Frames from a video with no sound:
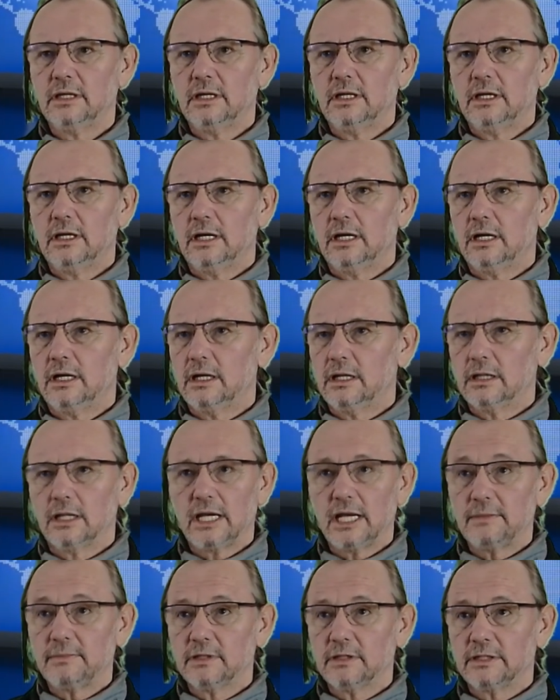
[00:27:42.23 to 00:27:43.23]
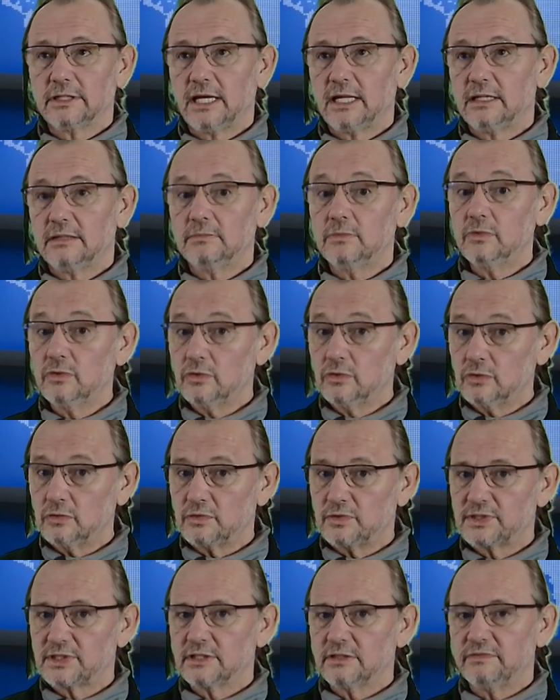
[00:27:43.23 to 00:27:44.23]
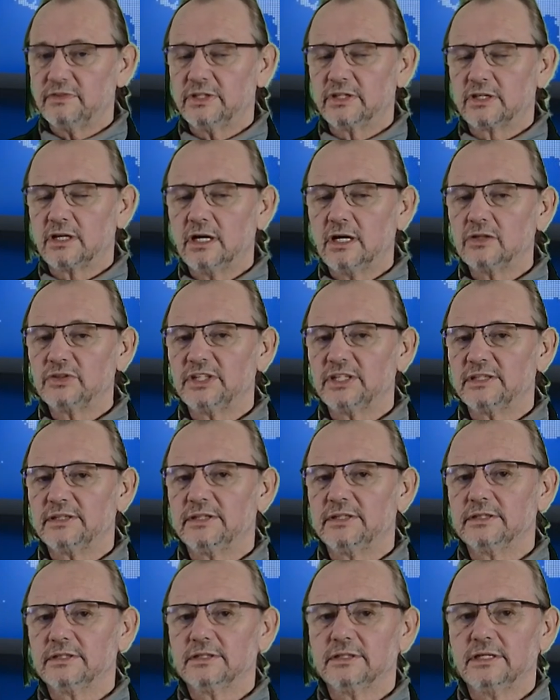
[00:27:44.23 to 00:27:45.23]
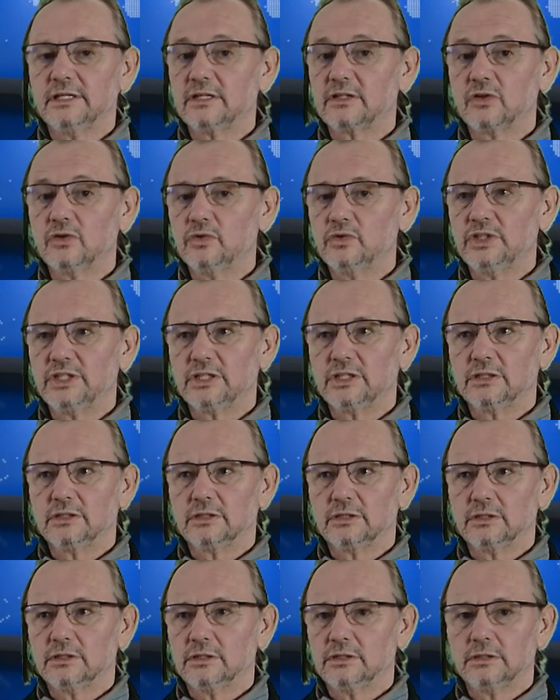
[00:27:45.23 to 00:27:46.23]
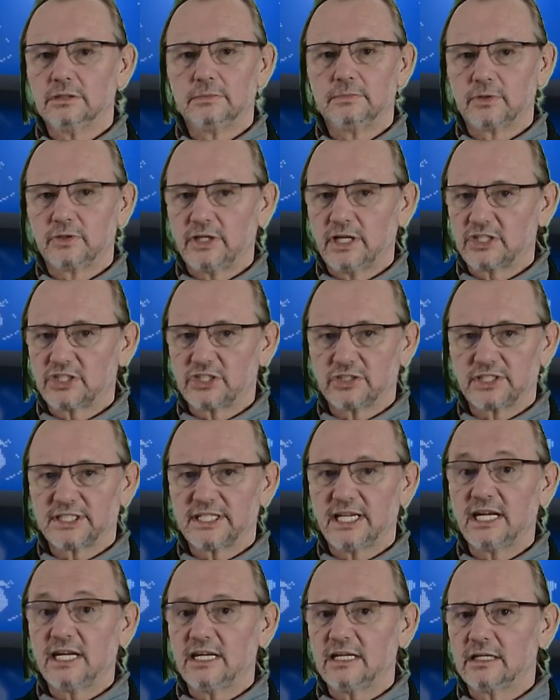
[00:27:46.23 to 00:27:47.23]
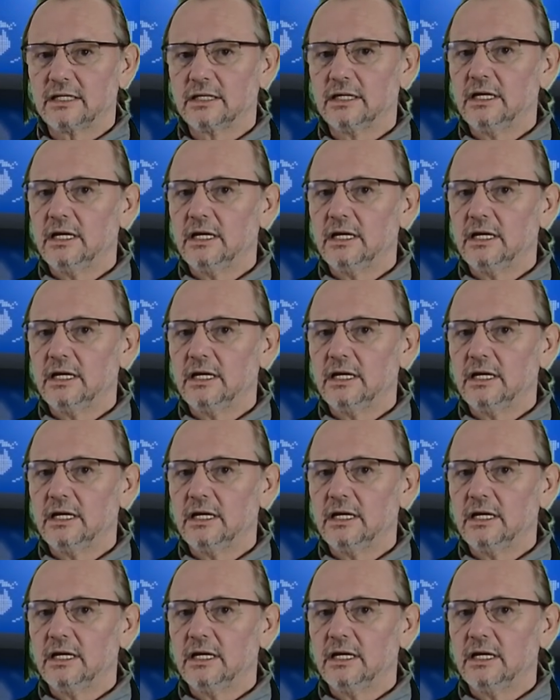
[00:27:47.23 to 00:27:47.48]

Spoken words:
Label then moves with the content, including protection setting,